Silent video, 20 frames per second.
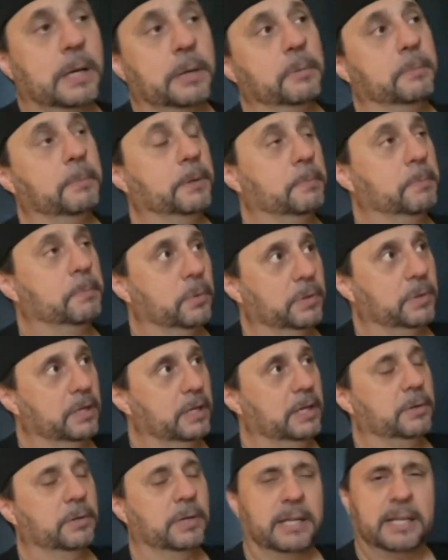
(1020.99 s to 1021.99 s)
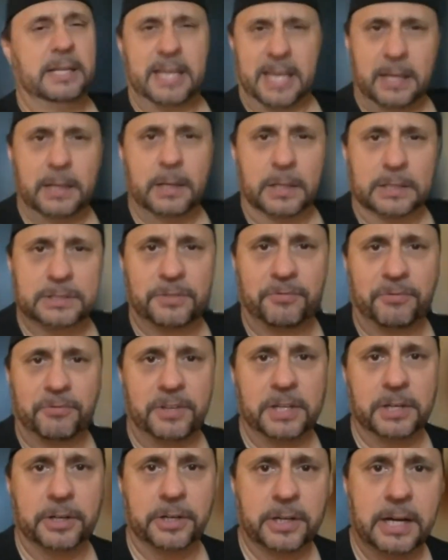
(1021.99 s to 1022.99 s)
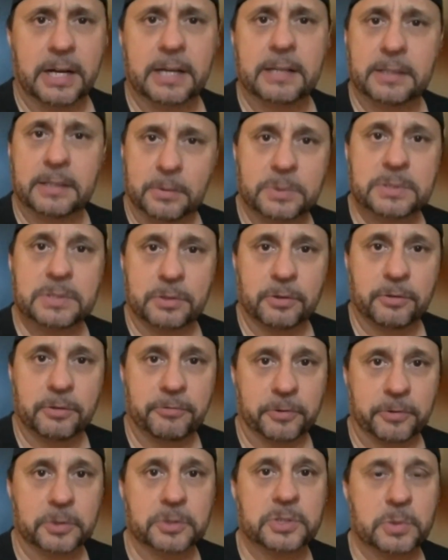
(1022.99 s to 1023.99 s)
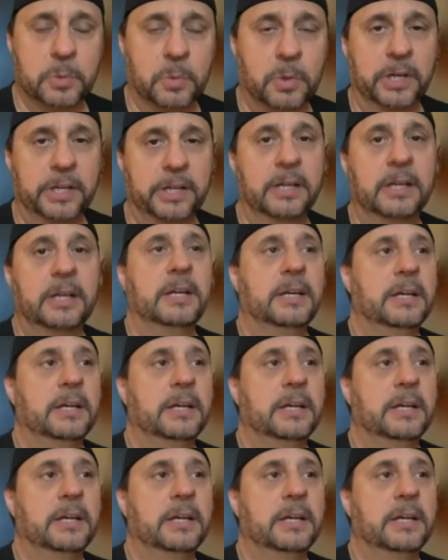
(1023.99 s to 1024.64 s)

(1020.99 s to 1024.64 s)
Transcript: I remember hearing Chaos Sphere, I think, was their first one.